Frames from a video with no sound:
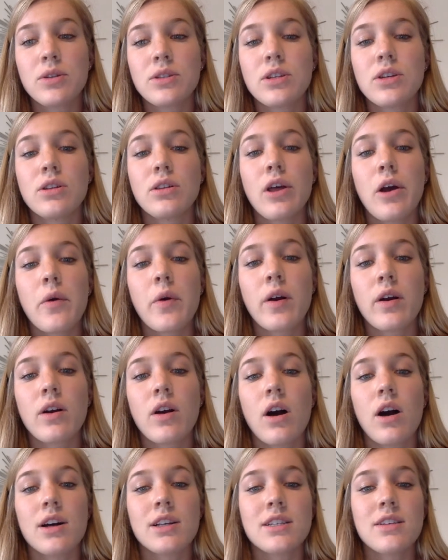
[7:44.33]
to lower
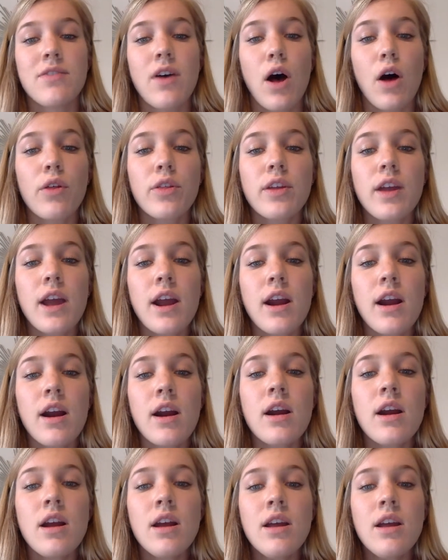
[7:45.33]
costs of healthcare,